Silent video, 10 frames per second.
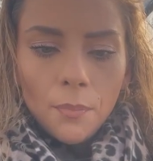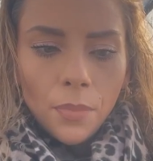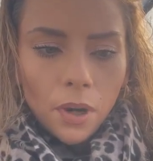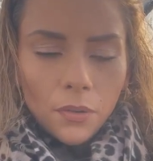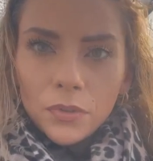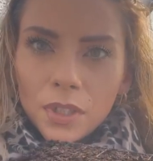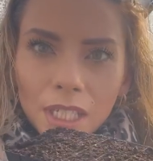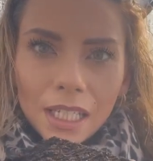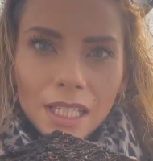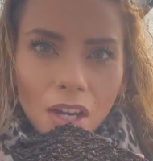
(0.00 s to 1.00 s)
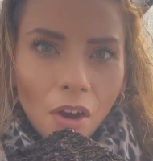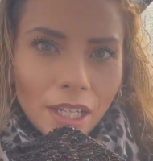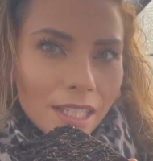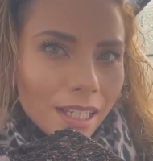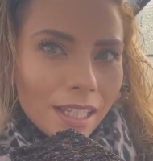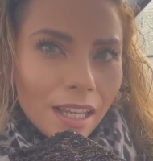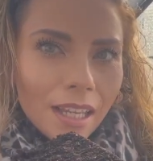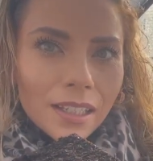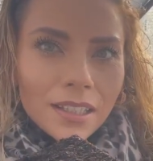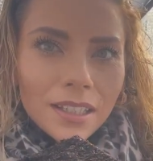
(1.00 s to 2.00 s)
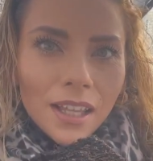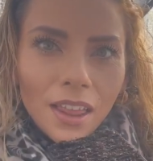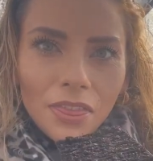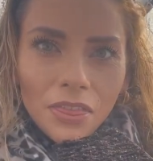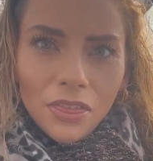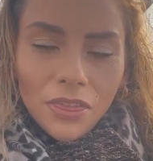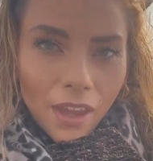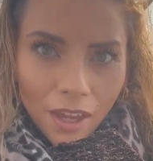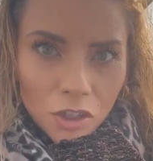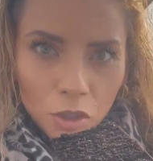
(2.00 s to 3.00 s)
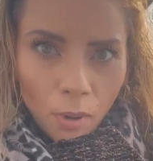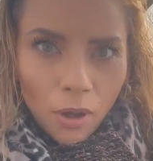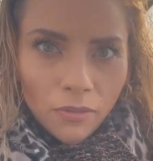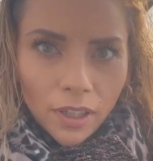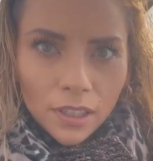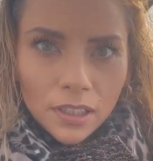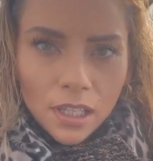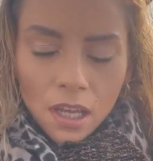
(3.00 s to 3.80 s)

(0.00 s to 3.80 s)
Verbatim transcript: But for teeny tiny seedlings, they are just perfect.